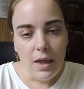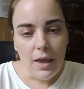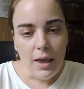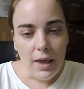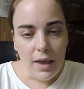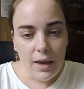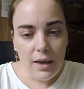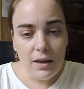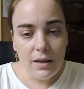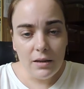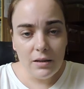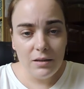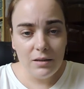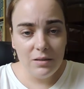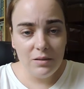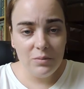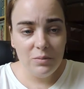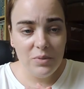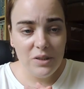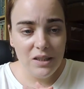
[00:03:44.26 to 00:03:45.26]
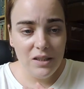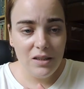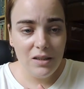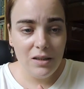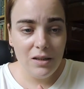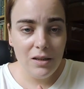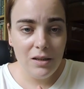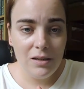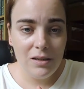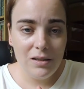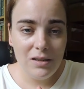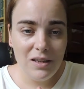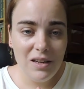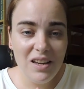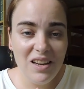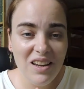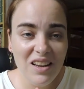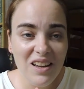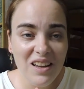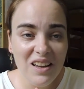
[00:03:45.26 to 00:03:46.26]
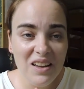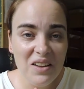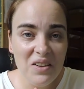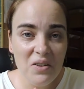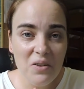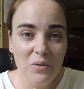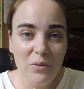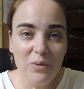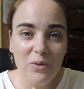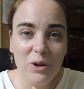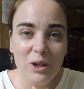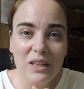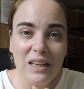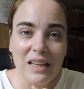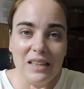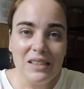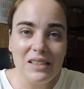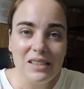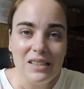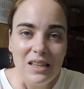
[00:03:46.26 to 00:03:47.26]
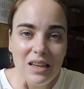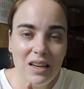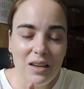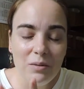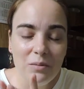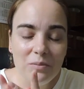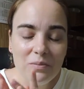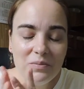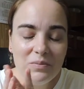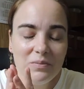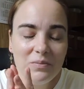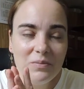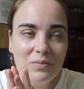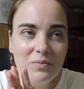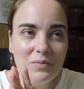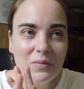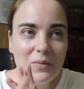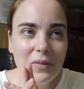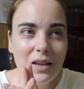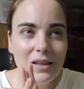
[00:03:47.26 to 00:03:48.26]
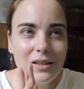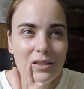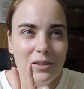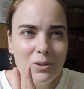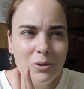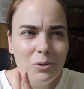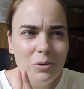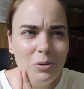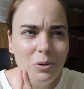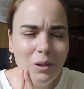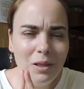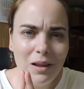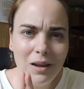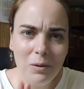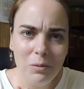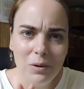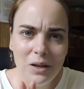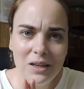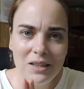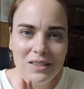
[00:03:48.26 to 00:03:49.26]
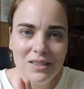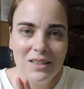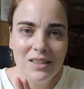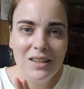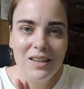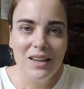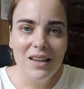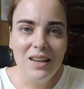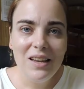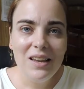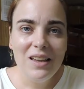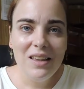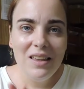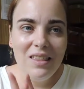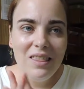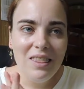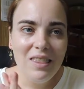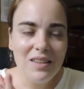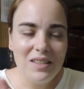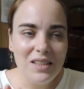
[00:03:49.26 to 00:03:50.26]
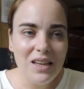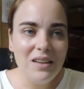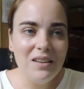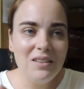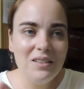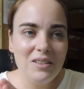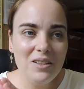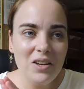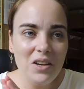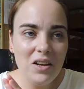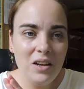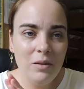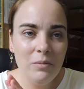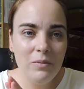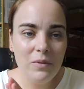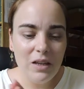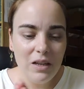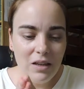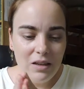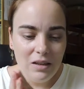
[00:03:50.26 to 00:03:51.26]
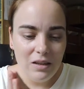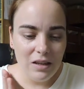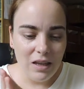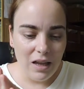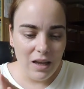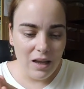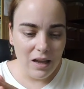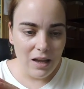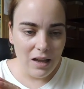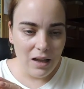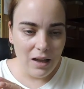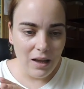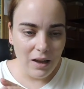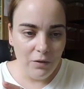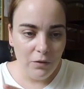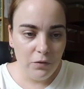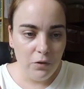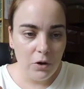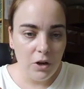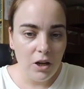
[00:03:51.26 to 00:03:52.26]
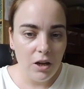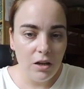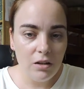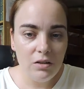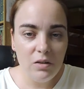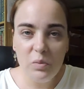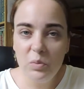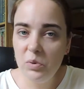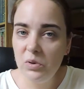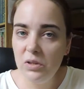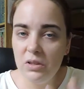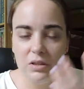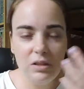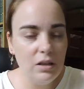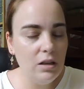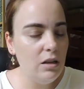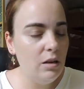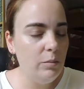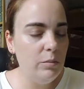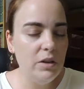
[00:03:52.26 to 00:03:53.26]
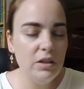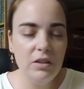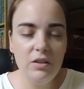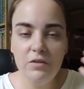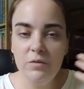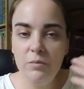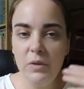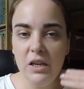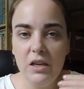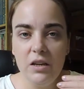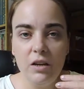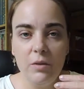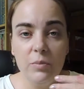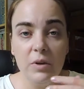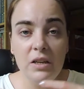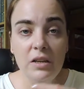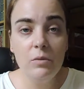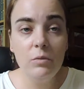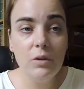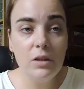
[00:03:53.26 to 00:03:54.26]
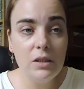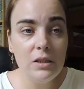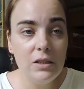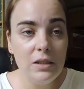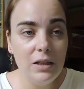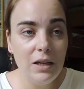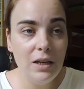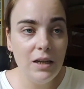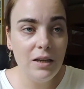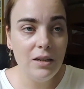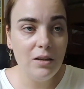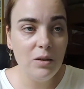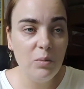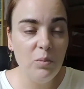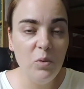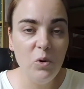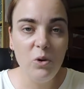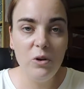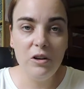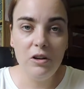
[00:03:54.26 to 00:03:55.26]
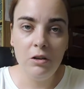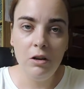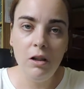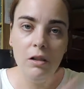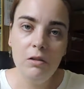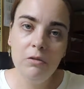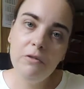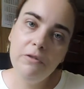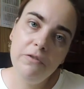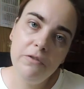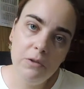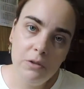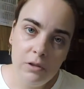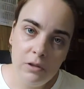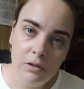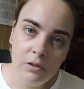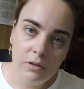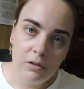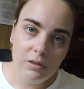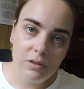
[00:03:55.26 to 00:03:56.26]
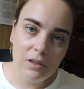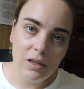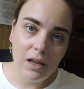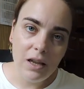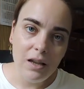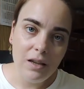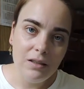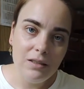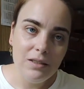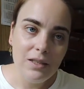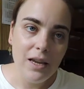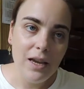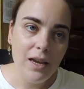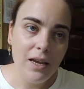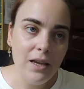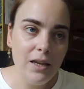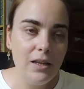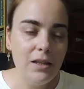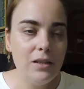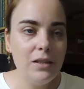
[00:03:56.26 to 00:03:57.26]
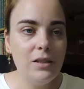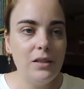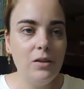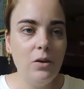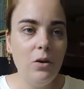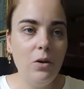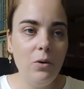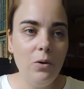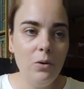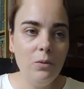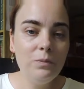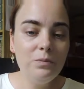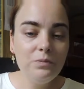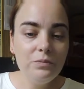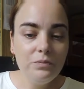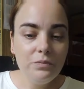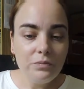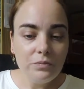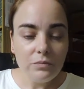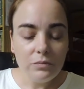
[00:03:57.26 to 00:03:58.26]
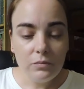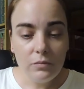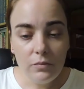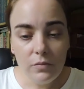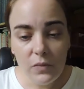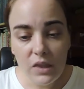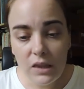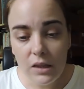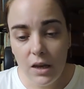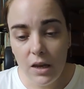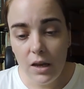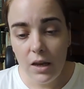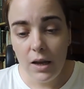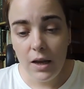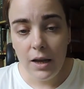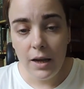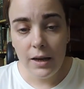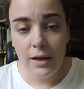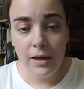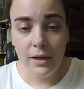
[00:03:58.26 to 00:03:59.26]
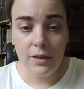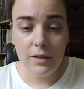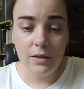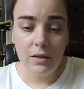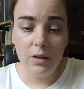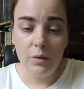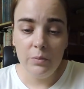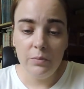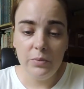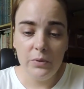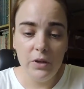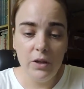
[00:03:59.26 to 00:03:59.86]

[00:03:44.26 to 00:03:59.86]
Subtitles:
And because for that same school I went the second time, I forgot to put a little bit of makeup, and it was like a more colorful day, so I ended up